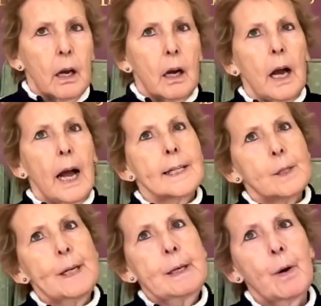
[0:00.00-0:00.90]
As
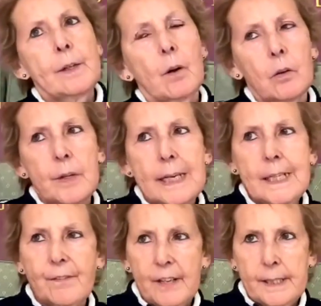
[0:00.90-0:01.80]
we went on
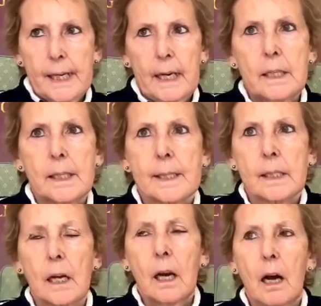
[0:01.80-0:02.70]
these visits,
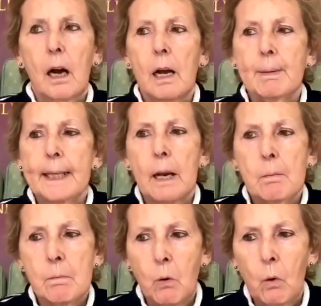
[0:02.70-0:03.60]
I
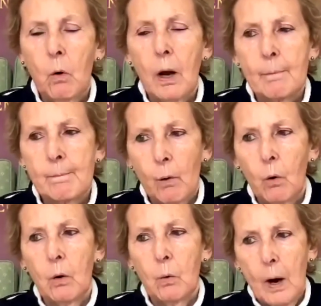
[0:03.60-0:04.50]
became more and more
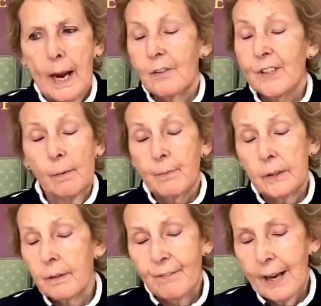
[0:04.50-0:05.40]
aware of something
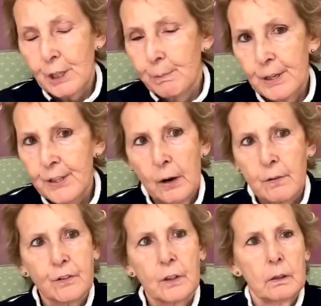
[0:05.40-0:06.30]
that Fatima had known
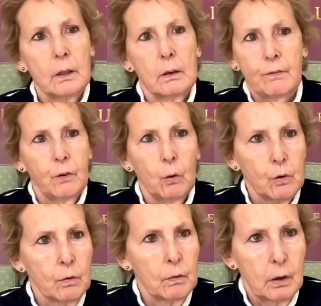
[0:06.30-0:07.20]
for
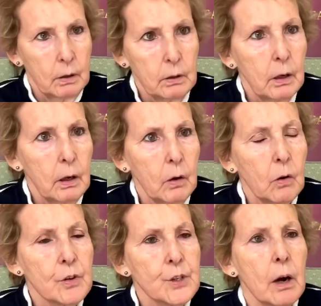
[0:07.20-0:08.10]
a
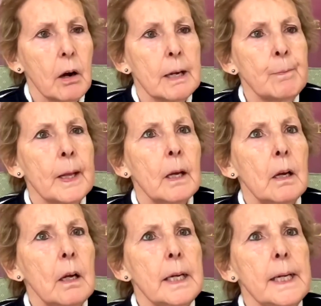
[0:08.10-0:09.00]
long time,
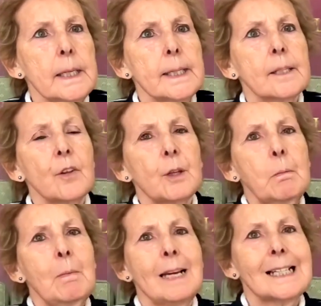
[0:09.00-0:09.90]
is that the
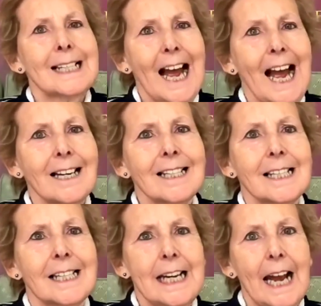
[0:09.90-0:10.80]

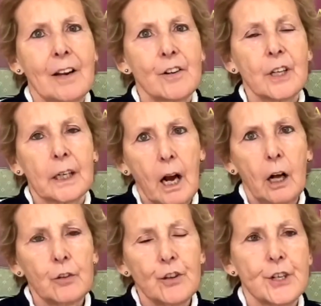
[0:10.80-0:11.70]
mentality and the
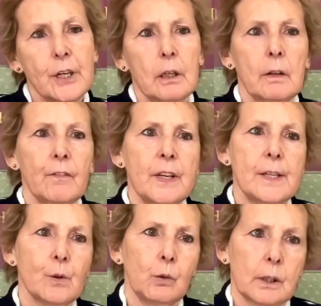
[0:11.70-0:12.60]
culture of these
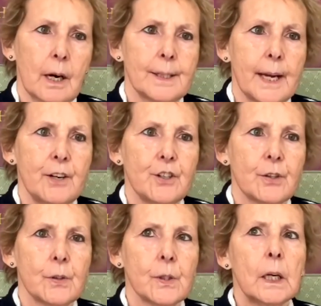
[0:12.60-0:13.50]

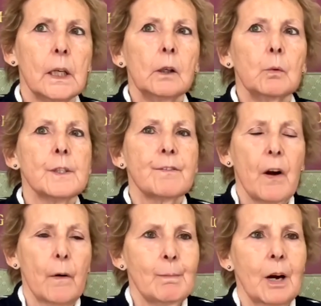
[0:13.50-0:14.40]
organizations was
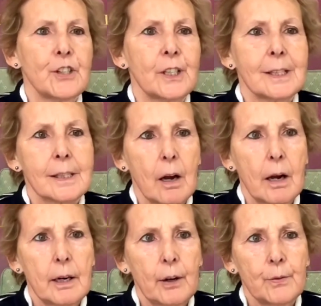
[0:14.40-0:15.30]
very much in
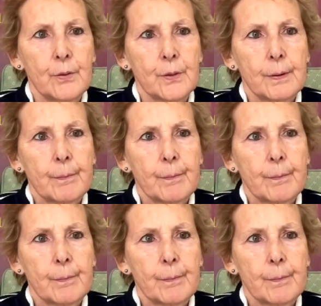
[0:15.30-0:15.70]
silos.